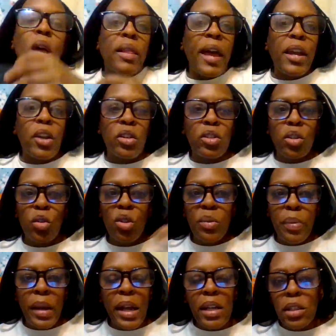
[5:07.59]
like your
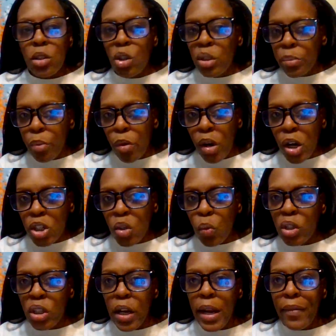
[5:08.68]
toothpaste toothbrush or
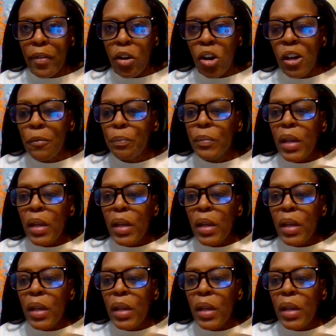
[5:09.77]
whichever